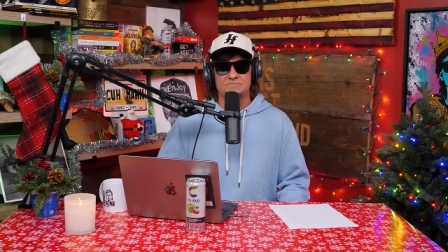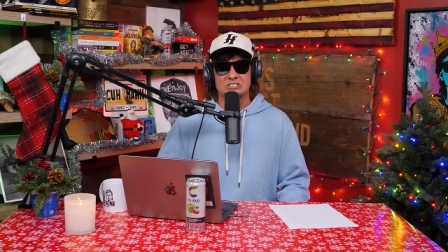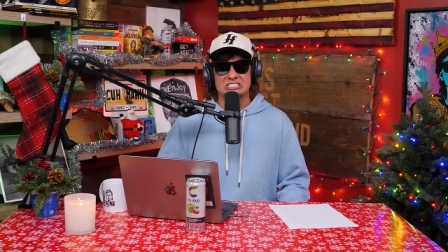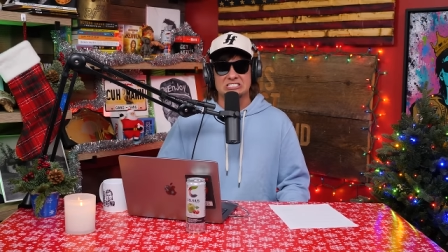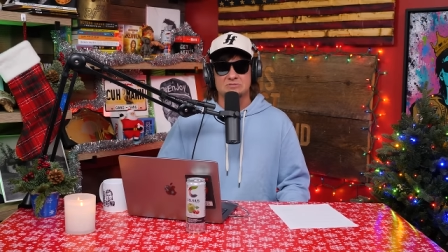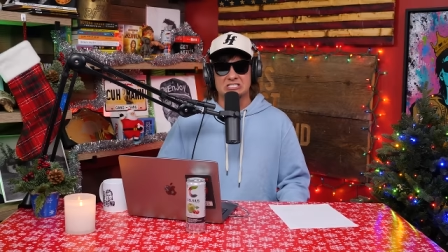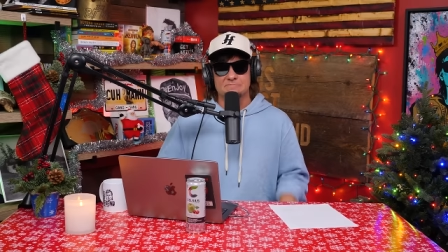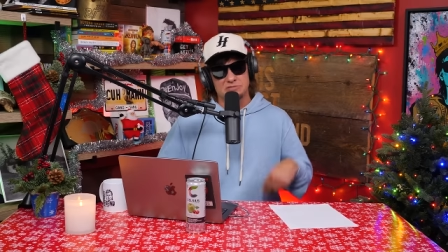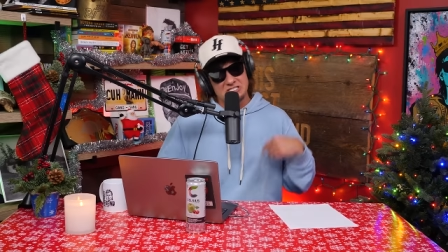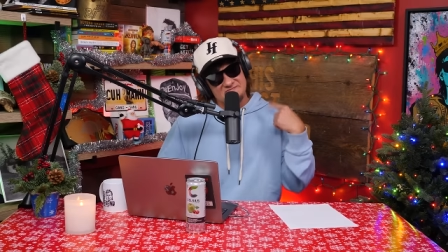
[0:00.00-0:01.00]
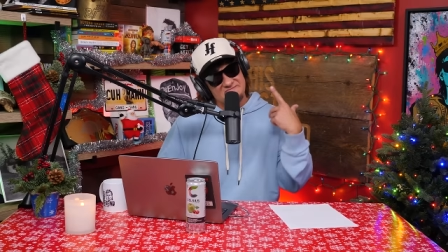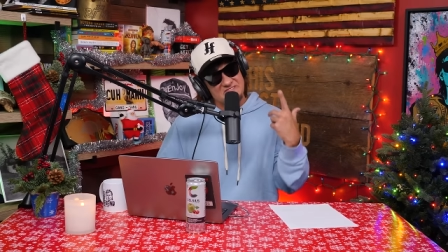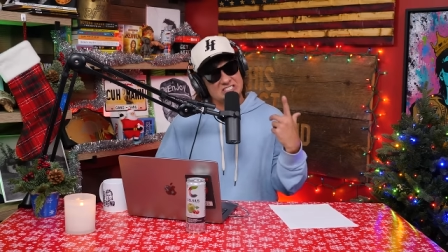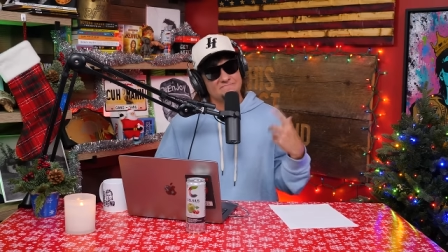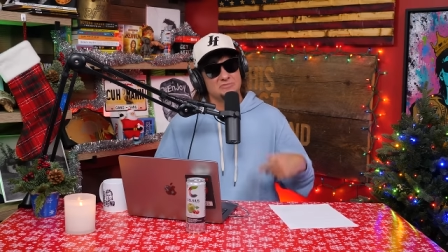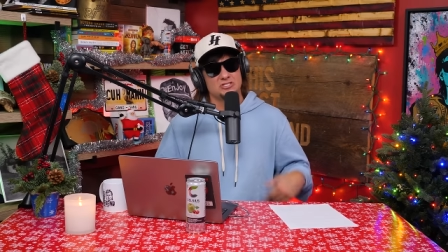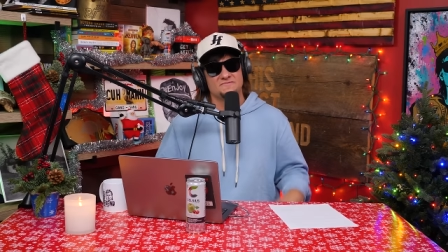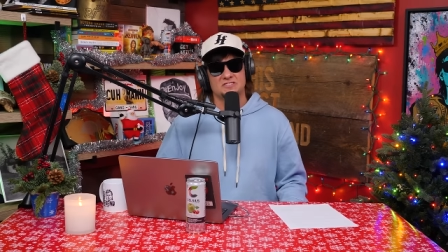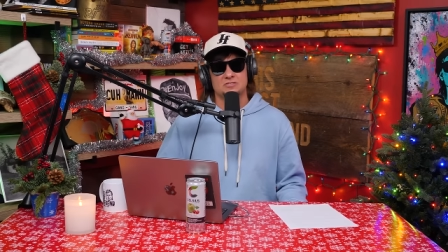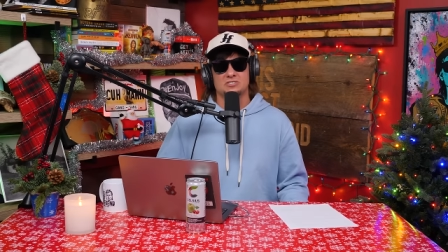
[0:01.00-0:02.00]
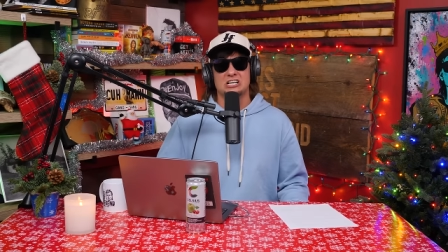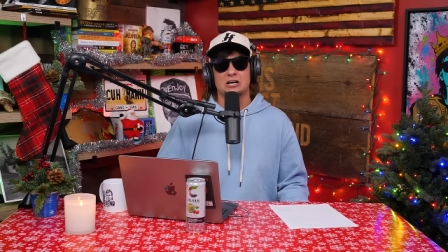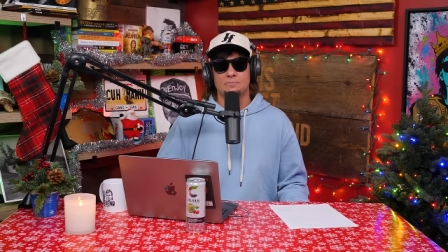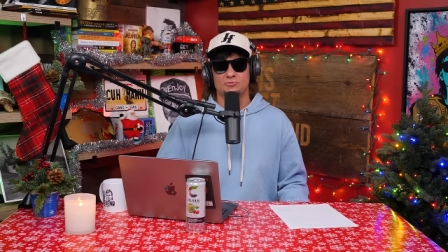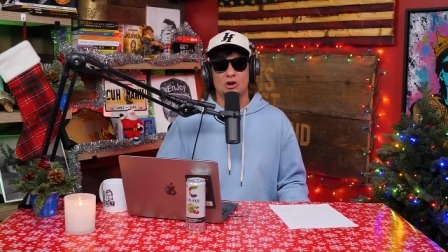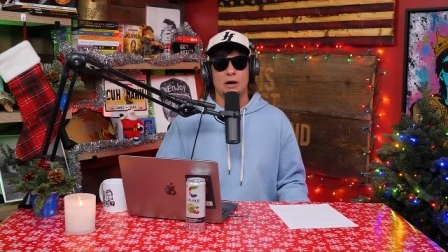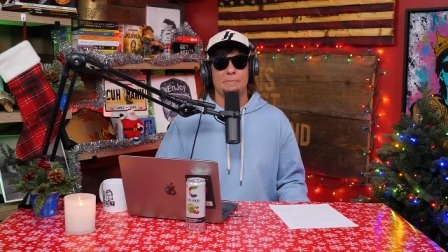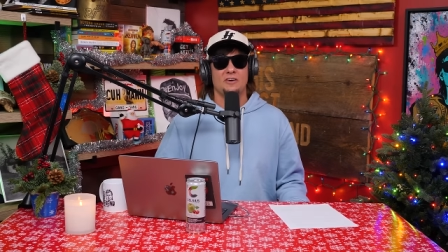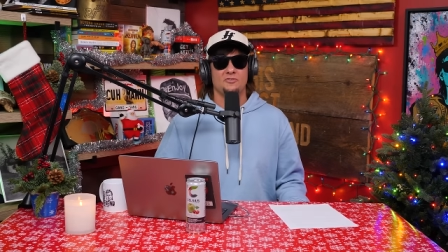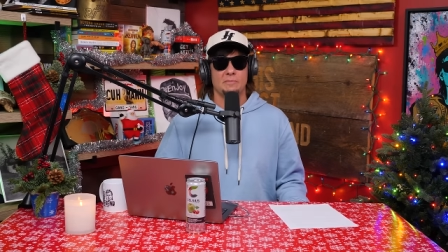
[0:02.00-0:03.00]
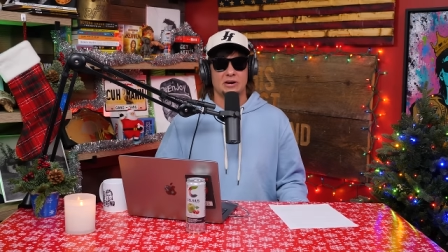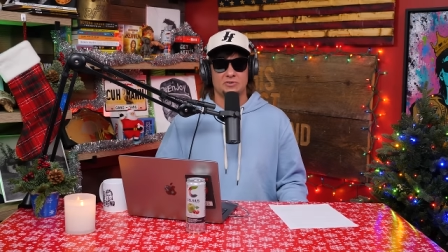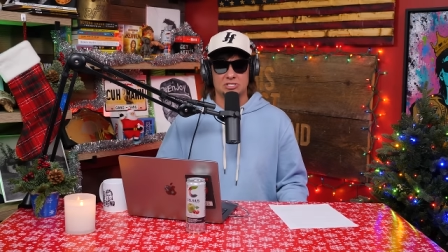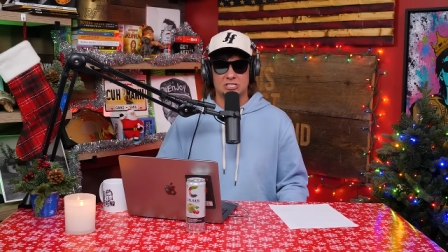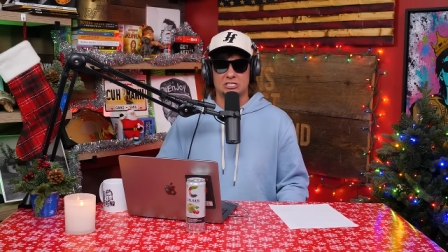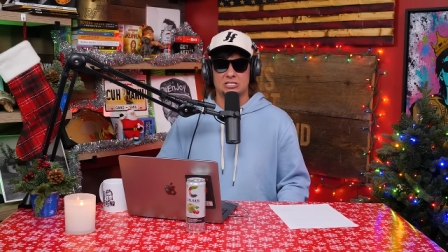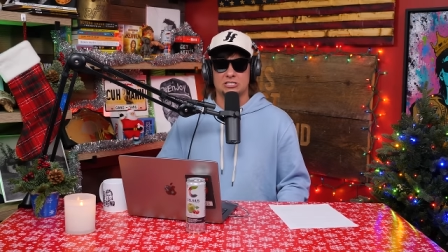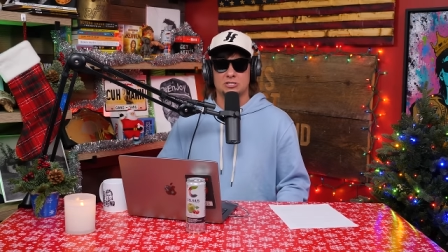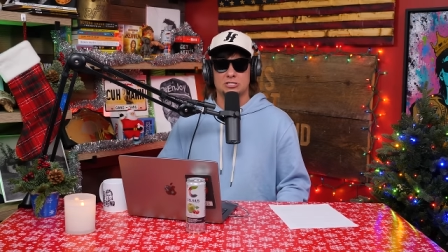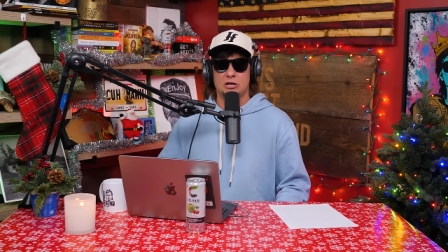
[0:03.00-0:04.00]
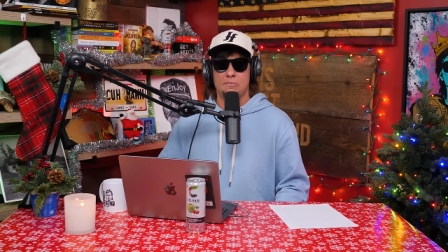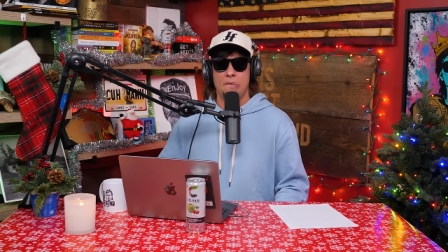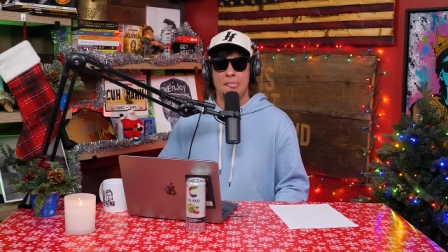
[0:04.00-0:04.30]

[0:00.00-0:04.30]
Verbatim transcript: you know, and then pull a fucking beautiful little gum drop out from under his tongue or something